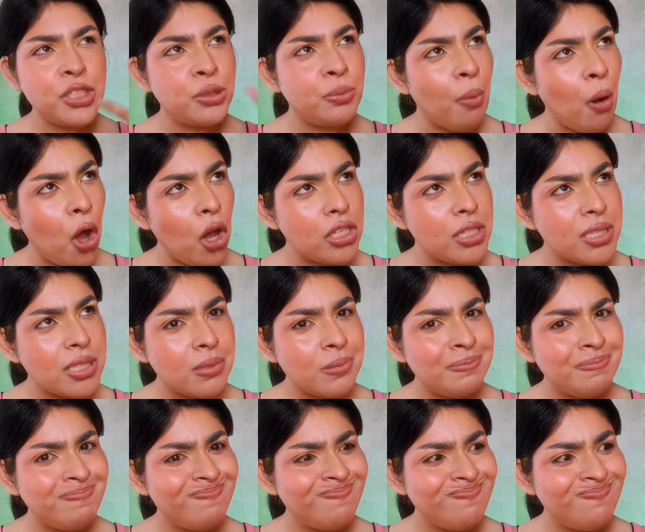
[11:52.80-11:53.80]
Box.
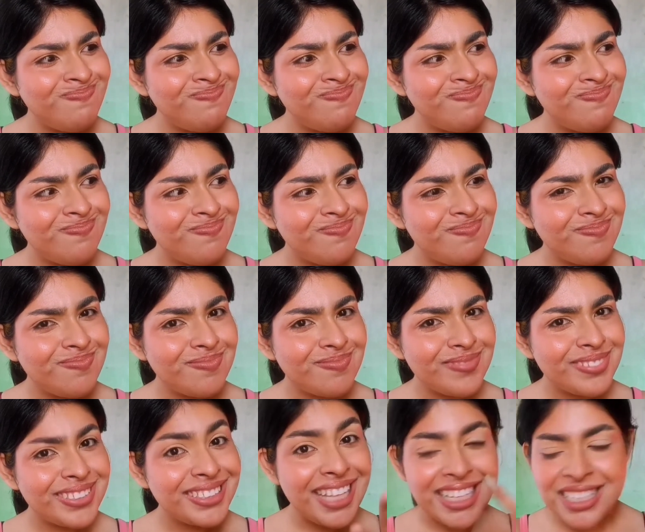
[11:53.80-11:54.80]

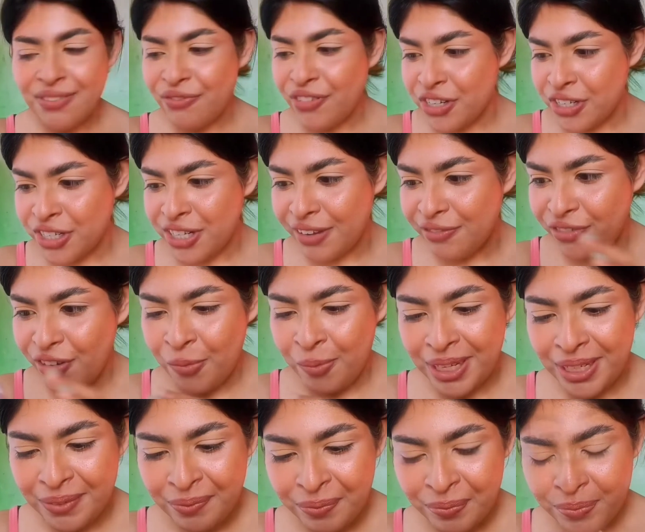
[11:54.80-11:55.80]
That's the first time for
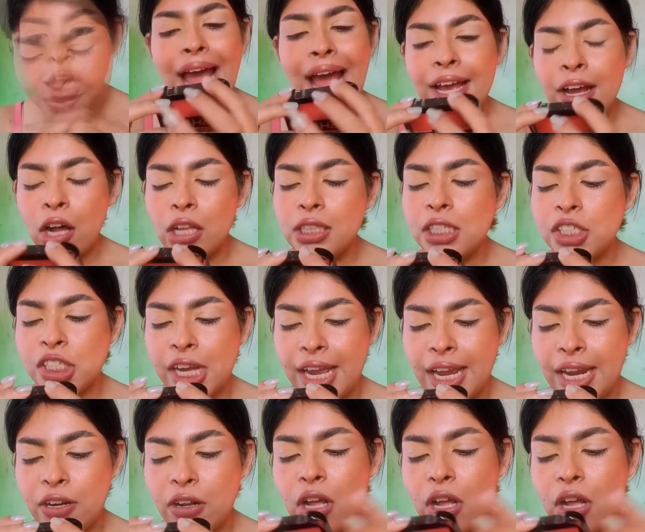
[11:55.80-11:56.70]
me. I got the shade